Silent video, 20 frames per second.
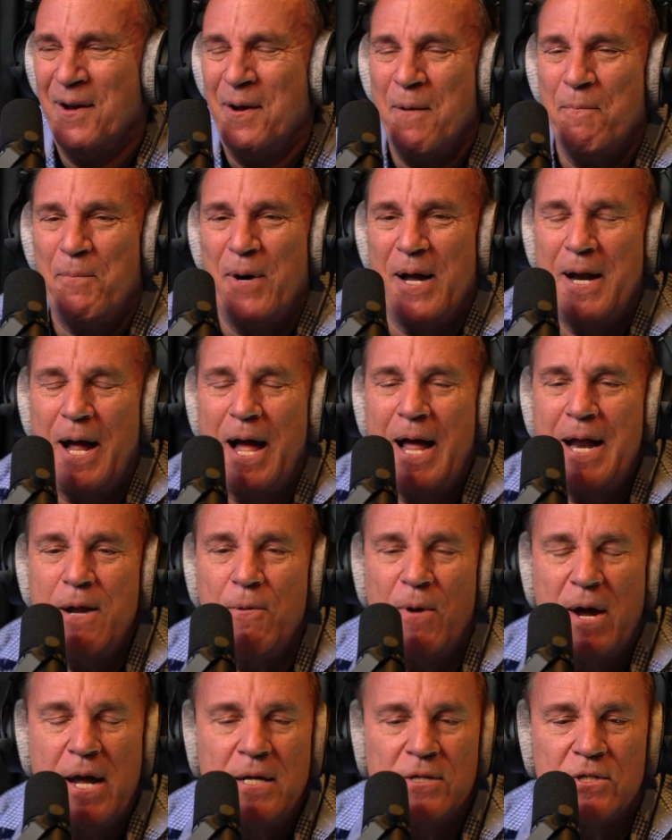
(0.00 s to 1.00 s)
But
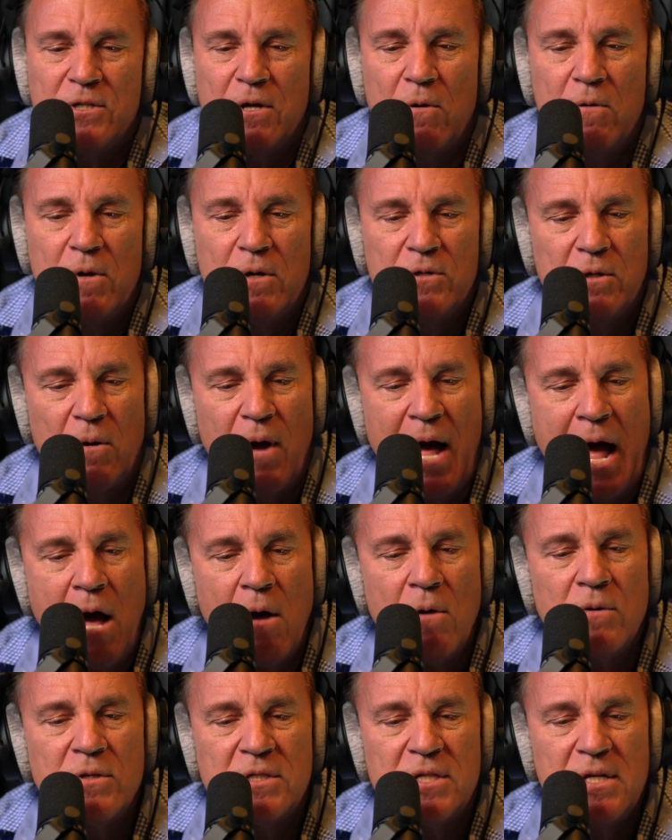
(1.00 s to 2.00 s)
anyway, so
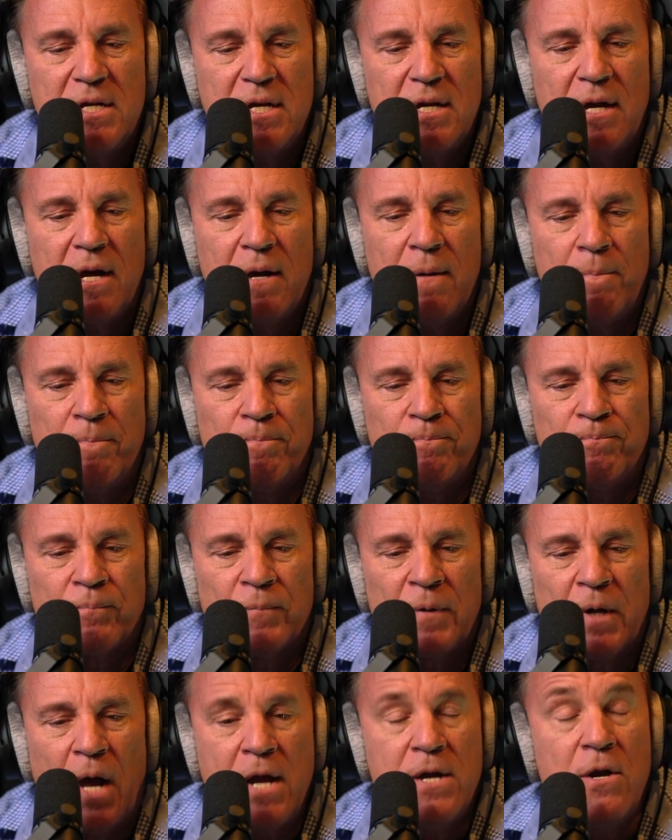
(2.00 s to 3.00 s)
how's the,
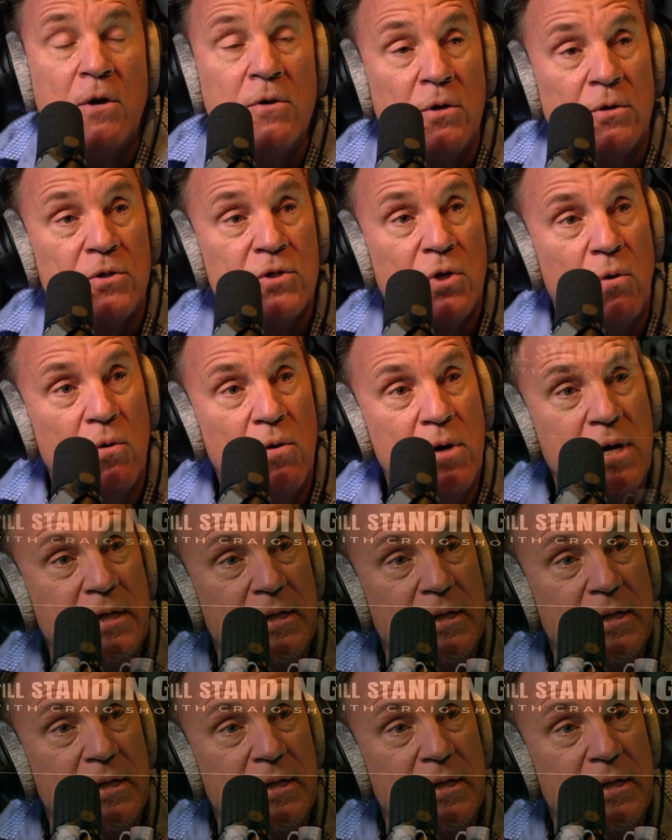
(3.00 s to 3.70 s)
I know you're touring